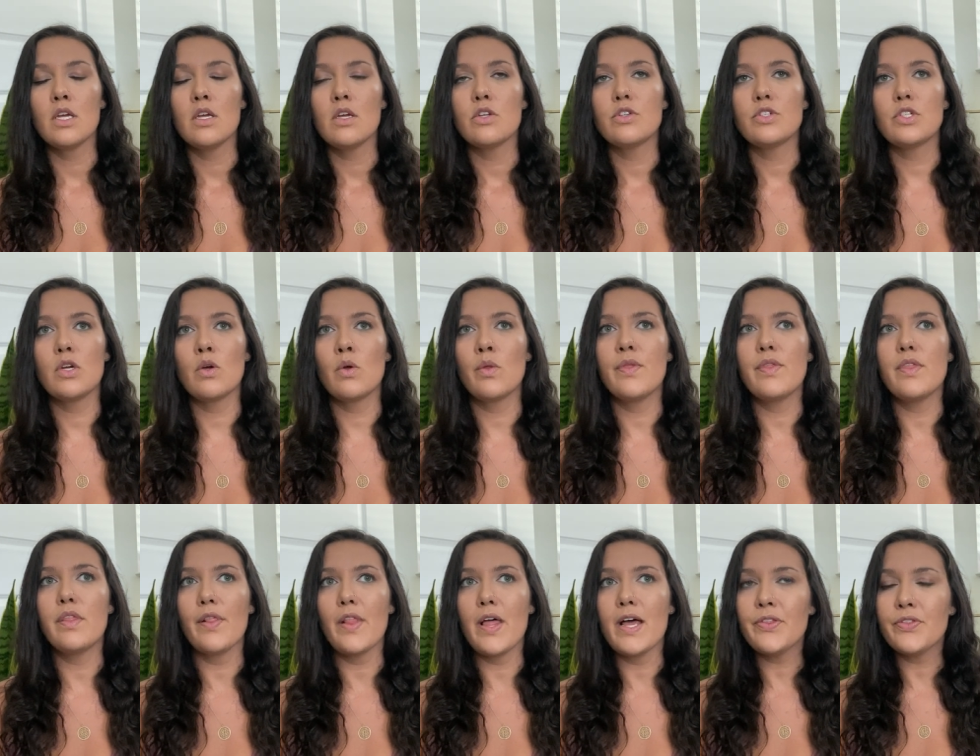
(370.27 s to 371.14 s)
So
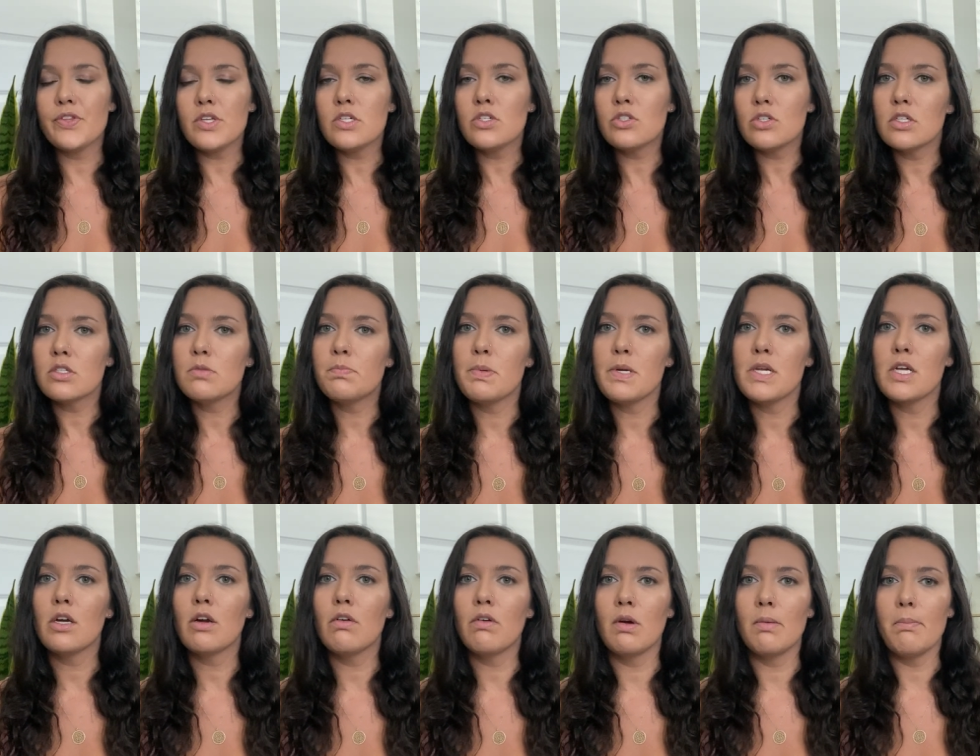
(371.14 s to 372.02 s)
let this just be
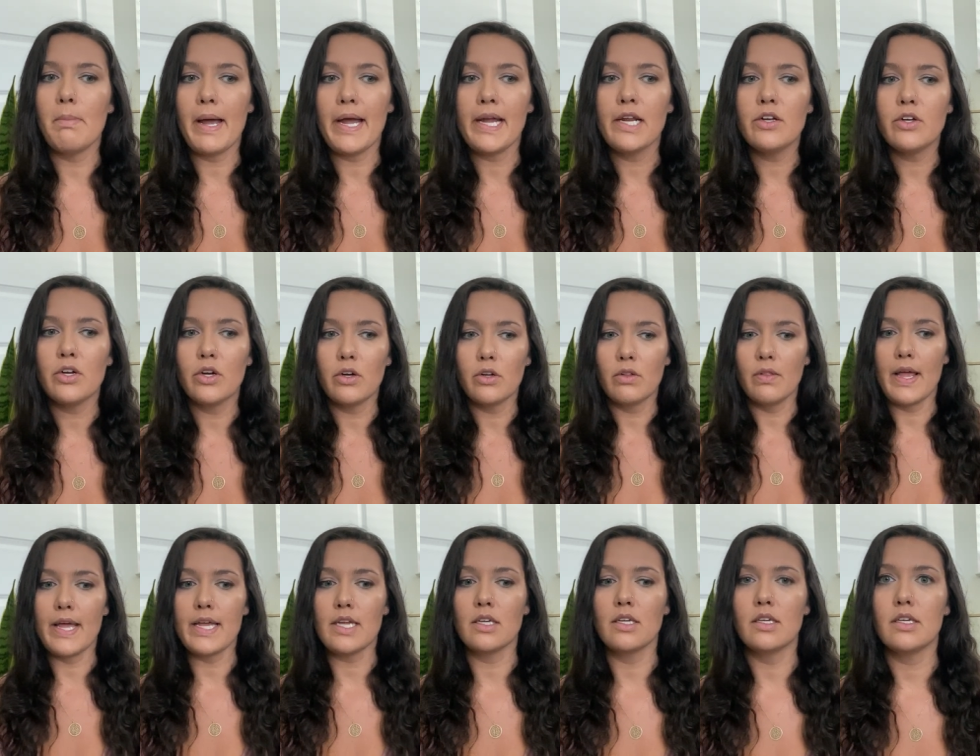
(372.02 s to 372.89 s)
your reminder
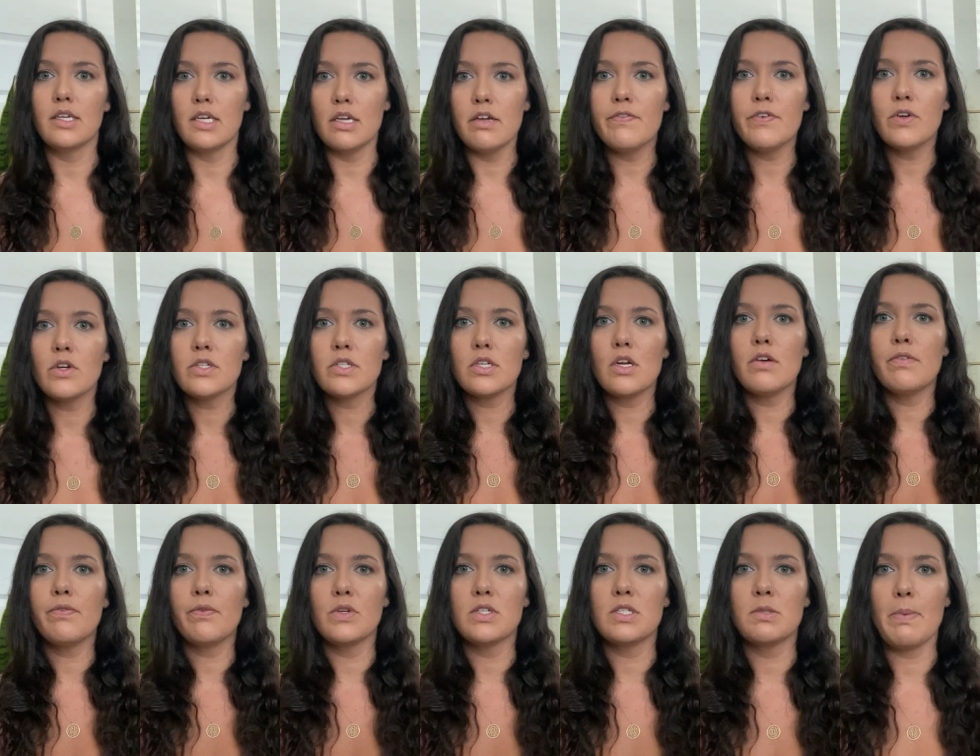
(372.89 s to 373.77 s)
like, give
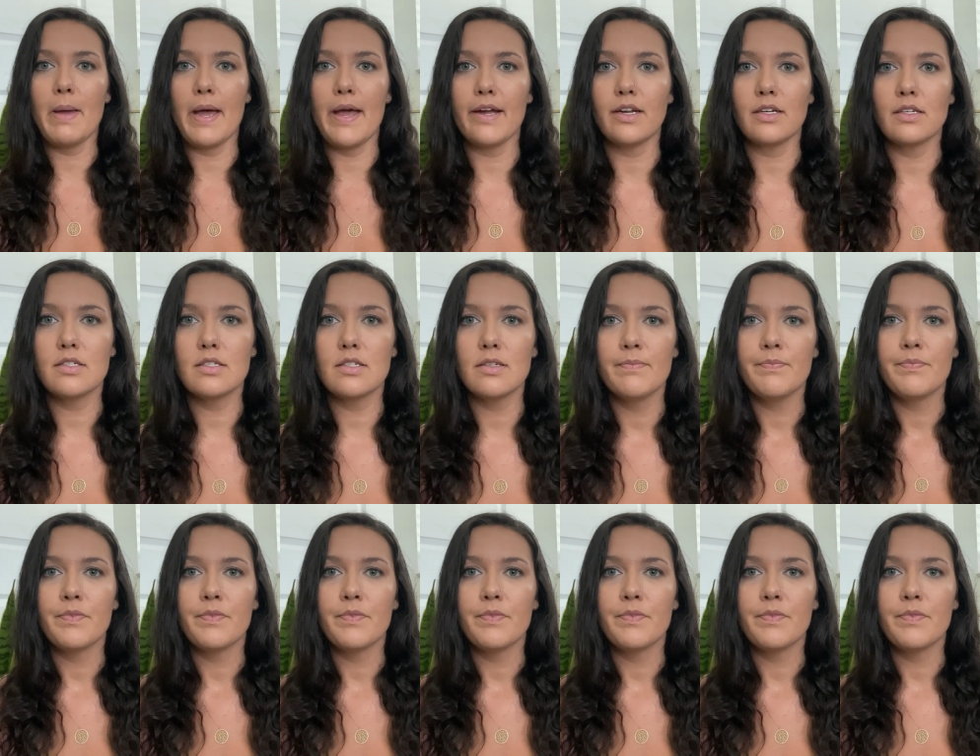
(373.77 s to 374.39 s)
yourself respect.